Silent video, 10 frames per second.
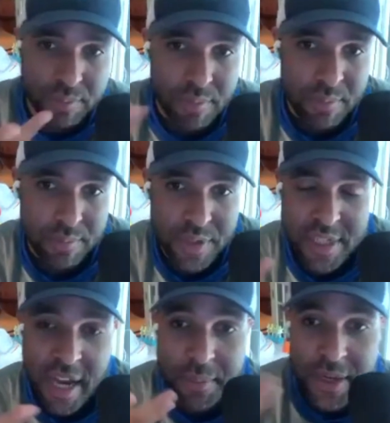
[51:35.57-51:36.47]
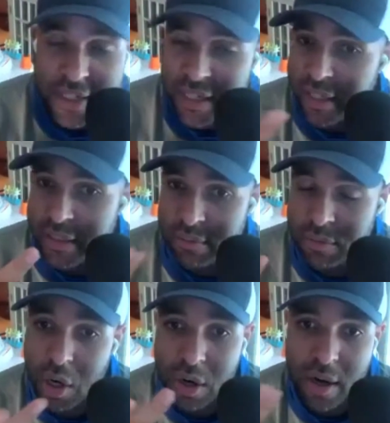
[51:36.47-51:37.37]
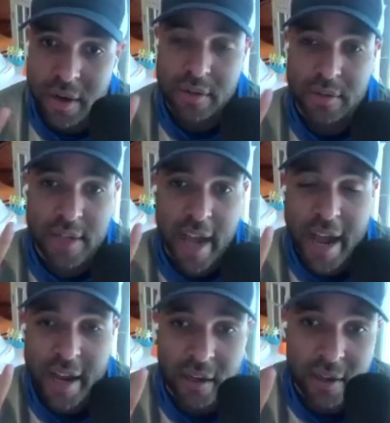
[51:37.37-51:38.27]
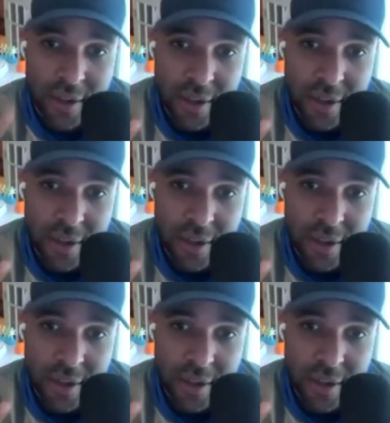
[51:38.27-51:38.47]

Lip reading: segmenting and tag